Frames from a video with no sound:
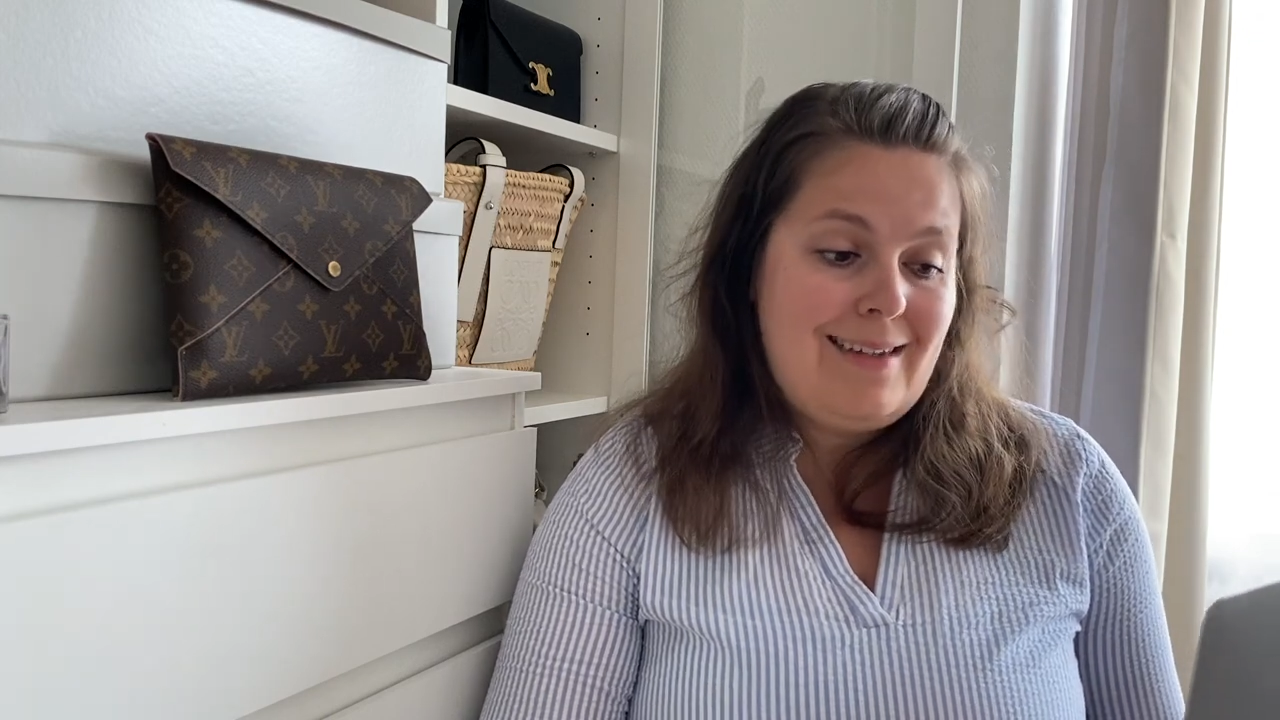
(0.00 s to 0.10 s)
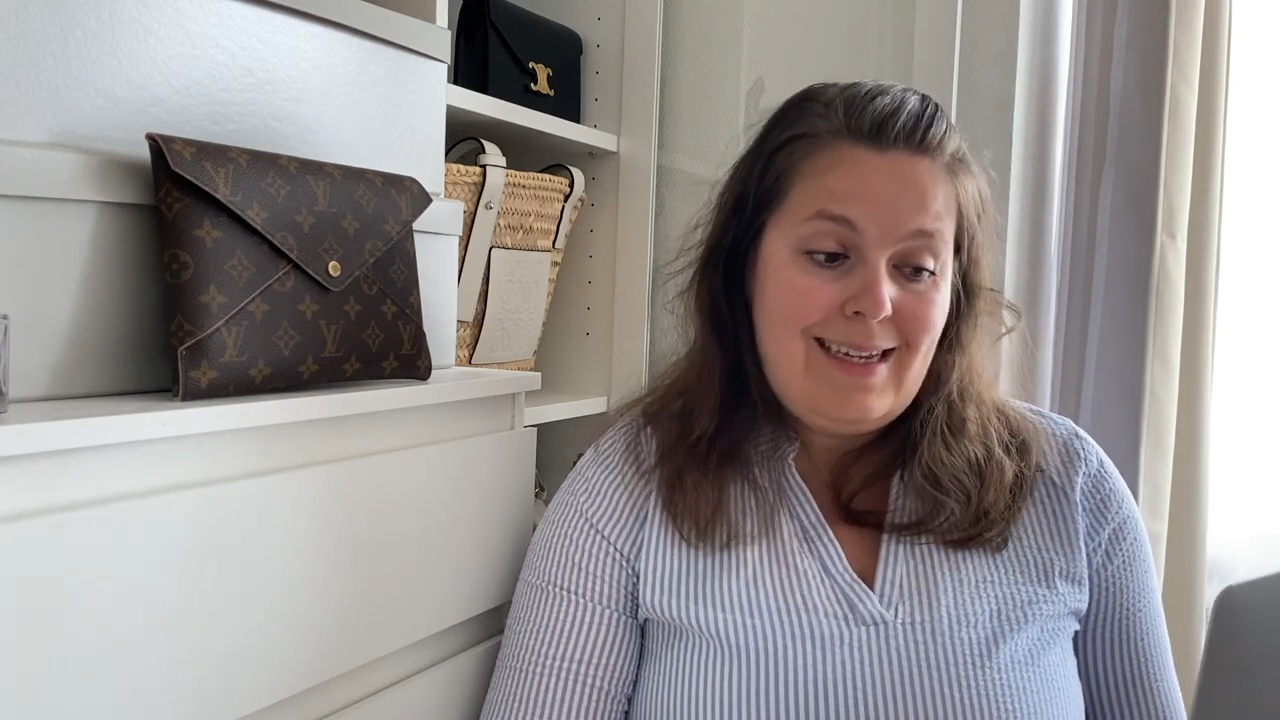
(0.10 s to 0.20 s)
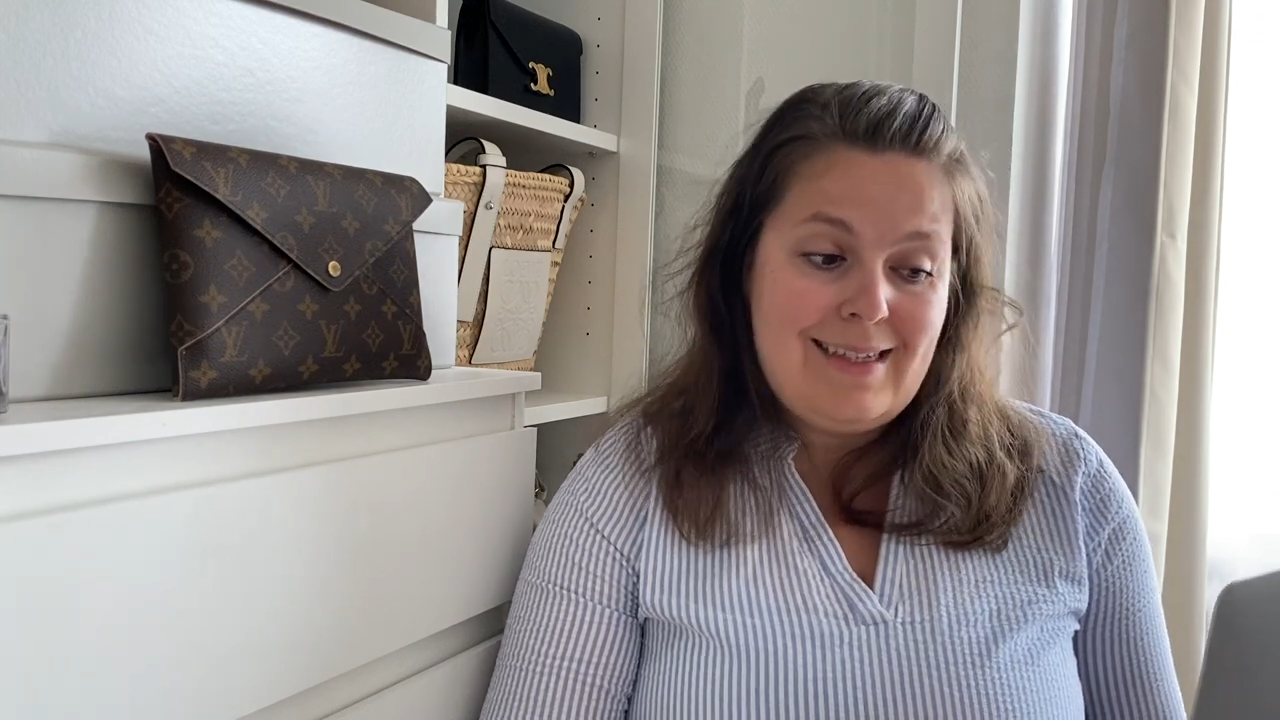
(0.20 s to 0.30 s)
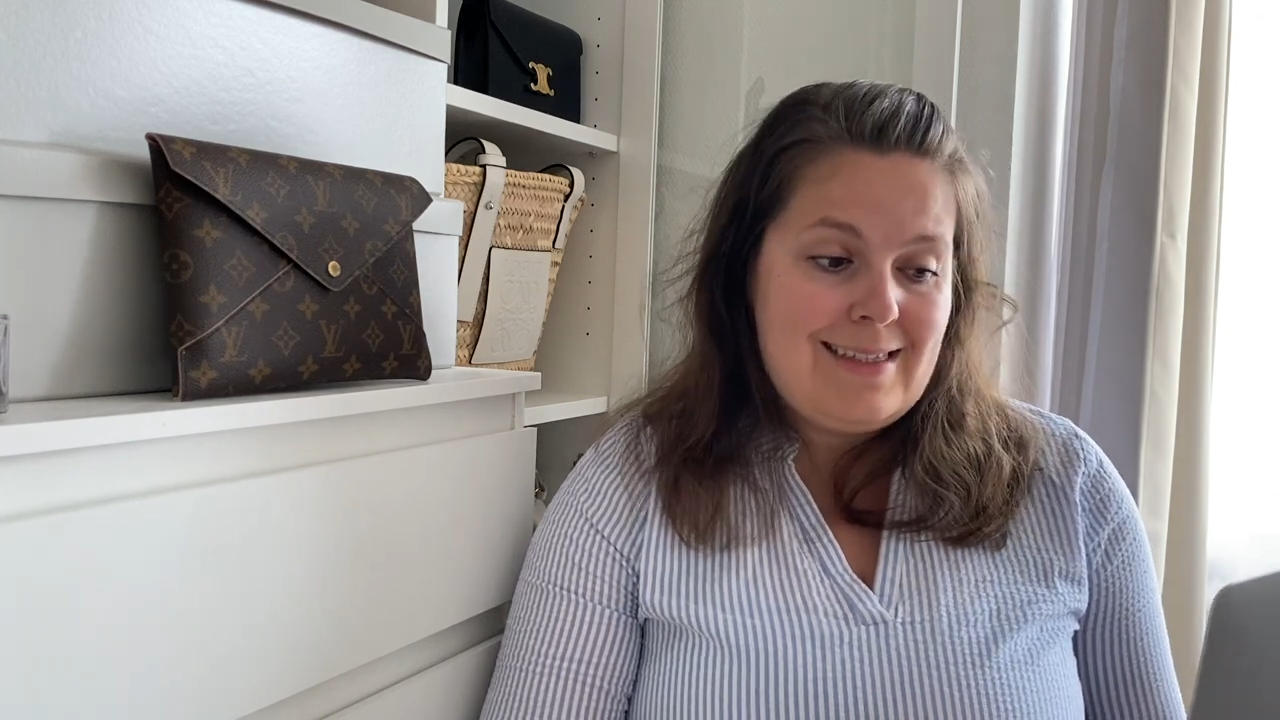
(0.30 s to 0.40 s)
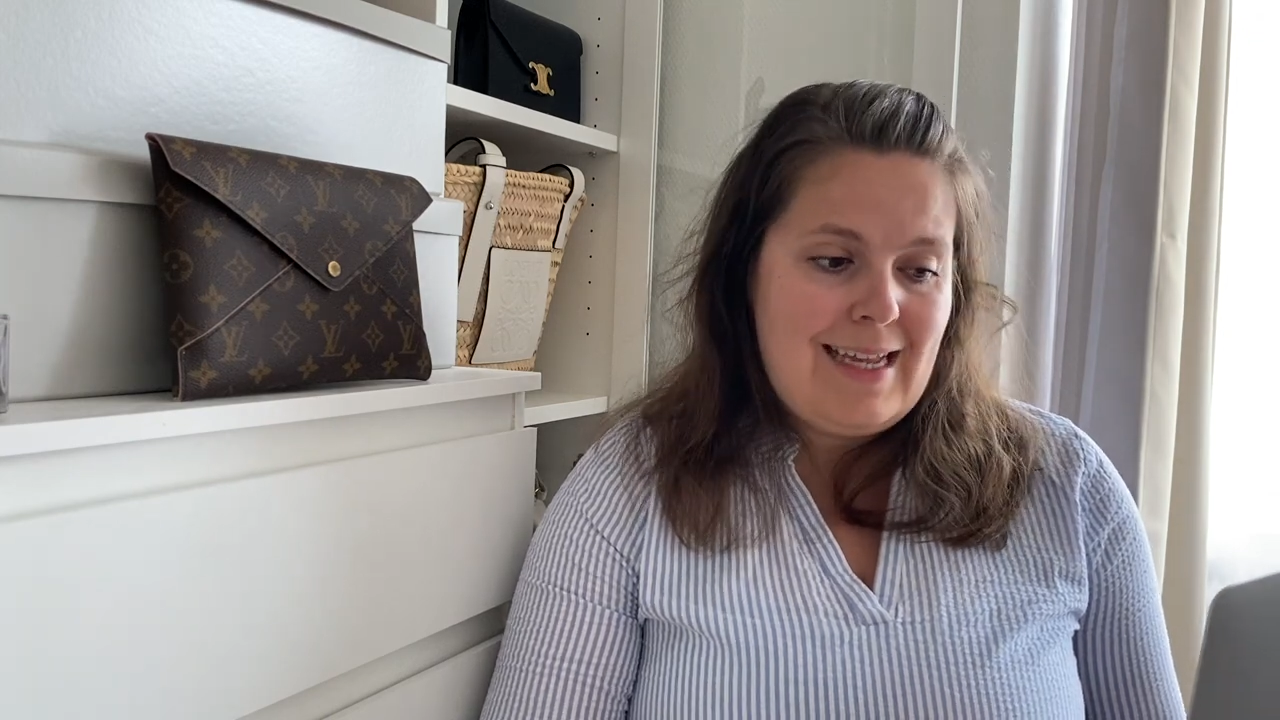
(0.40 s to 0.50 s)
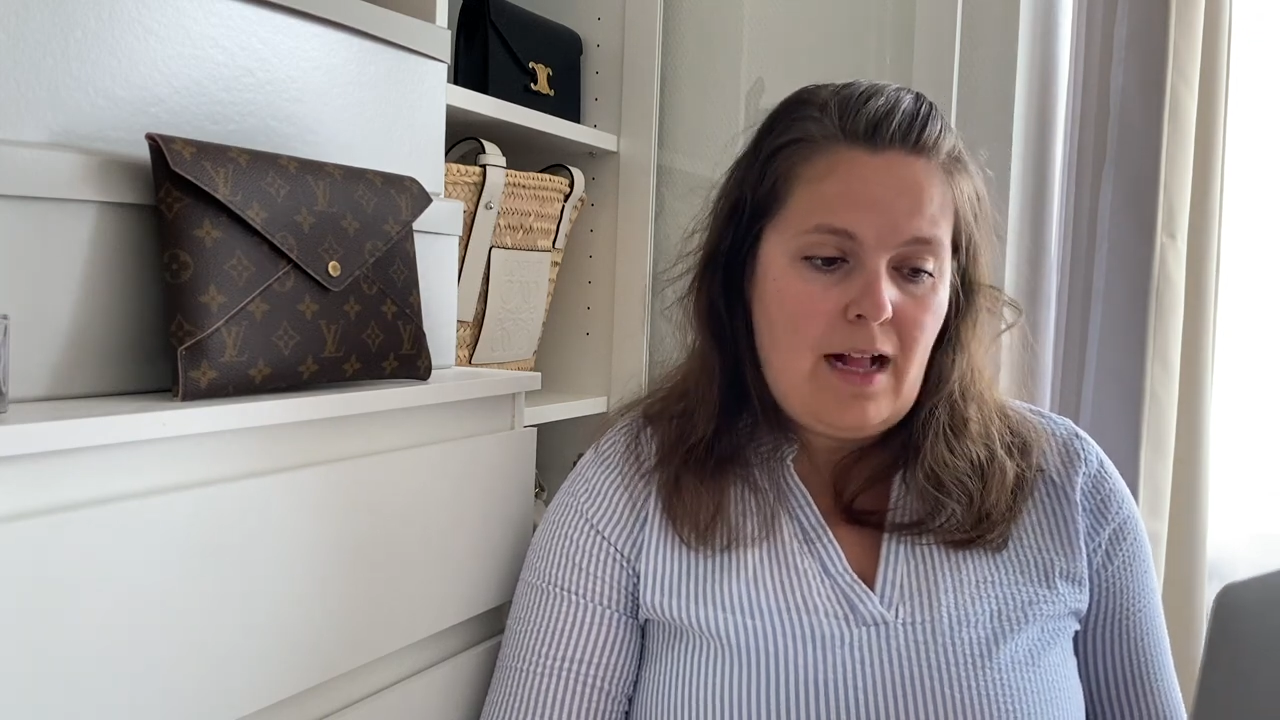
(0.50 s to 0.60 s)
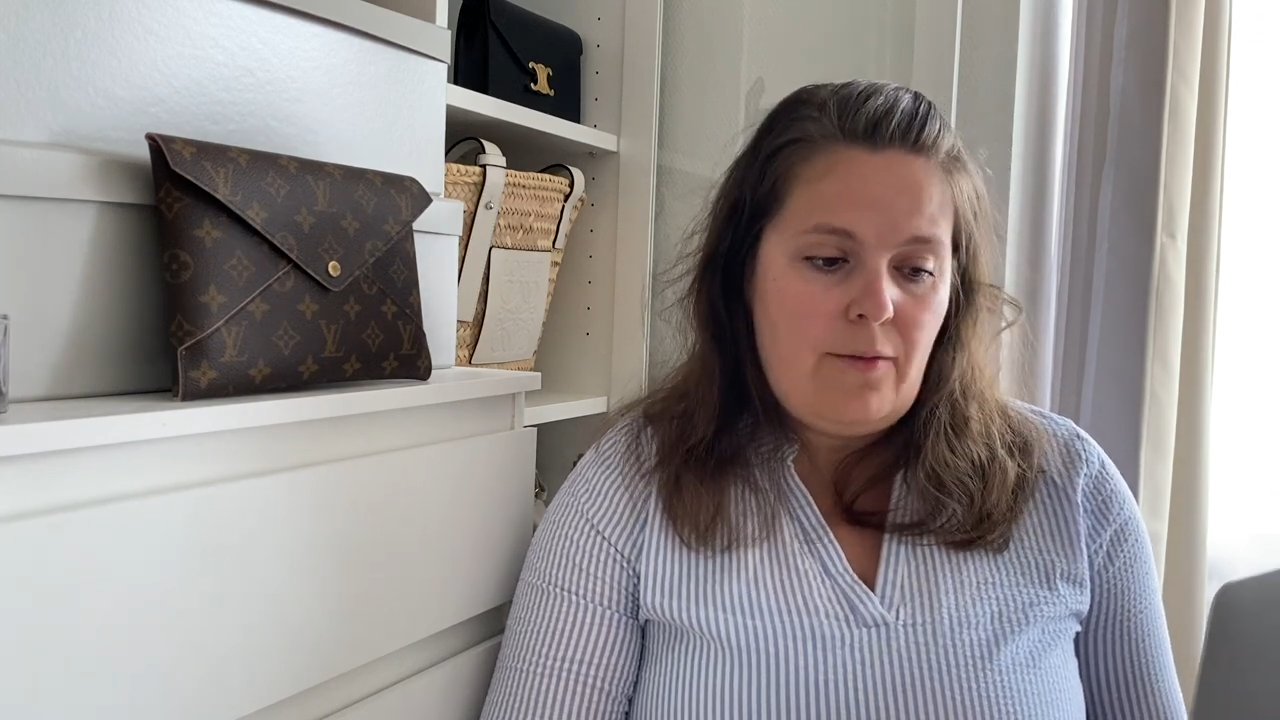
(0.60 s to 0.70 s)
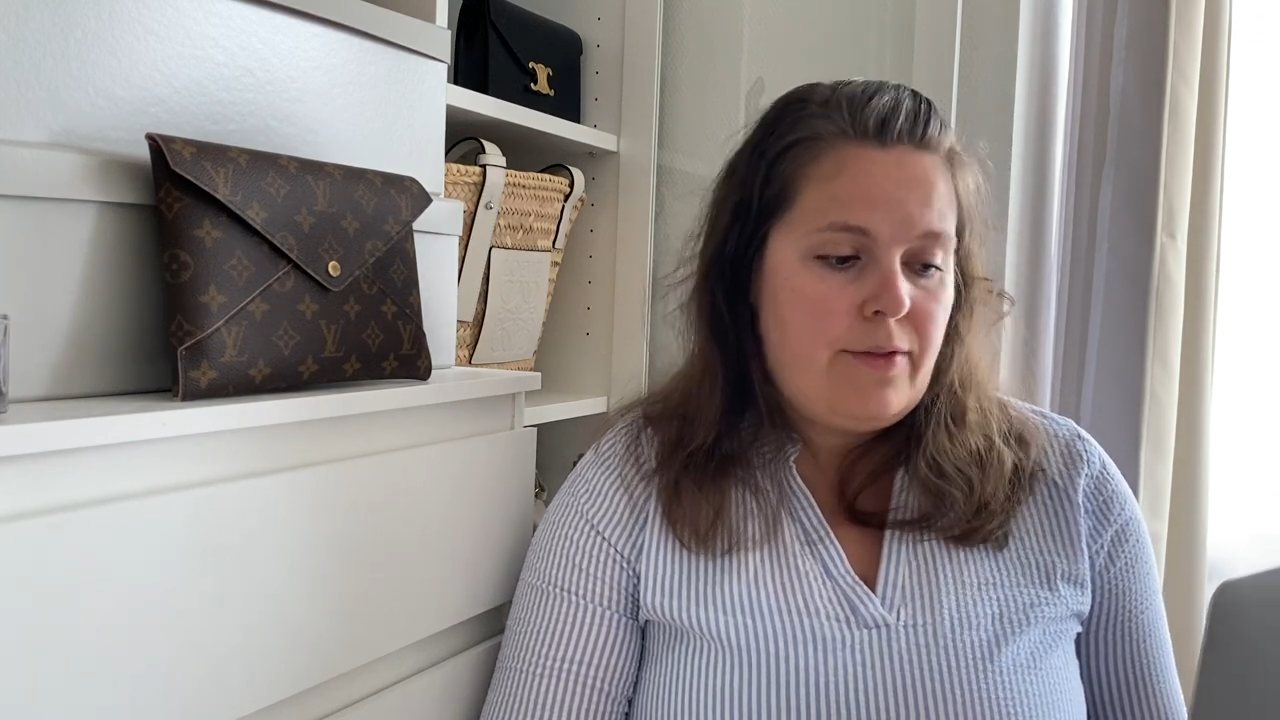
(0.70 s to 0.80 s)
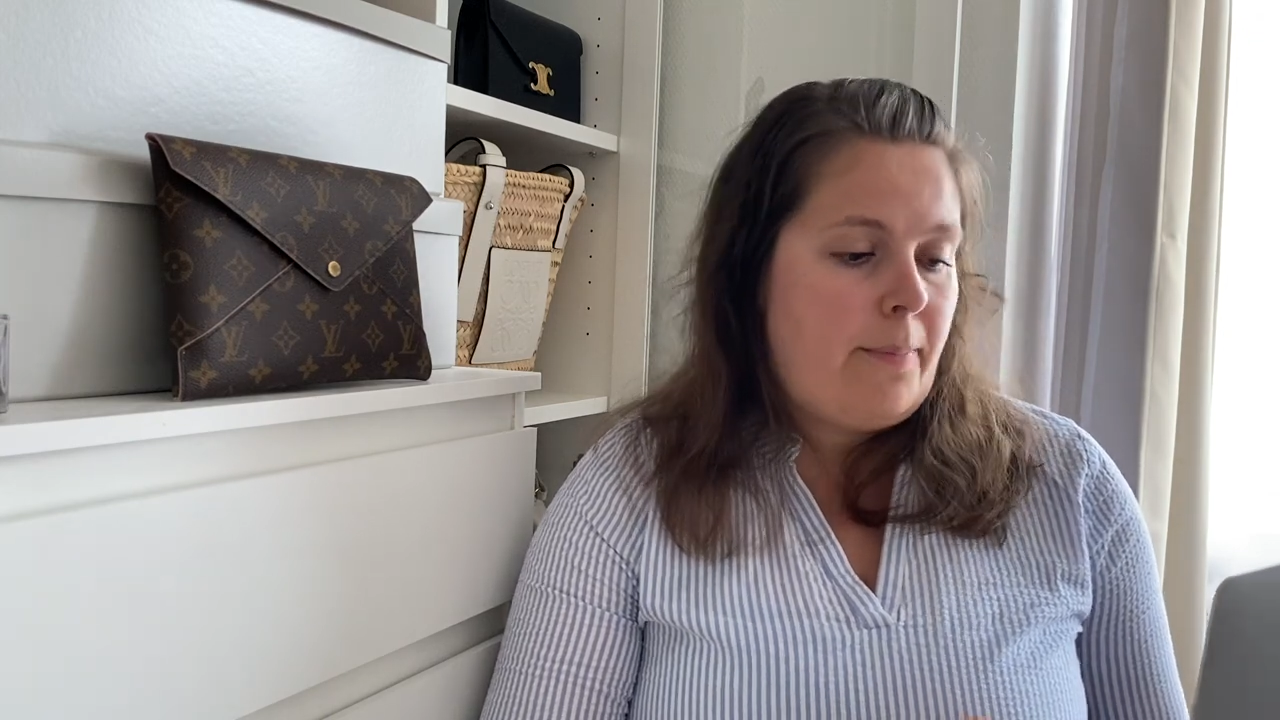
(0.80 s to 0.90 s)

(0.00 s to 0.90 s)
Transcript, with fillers: itself,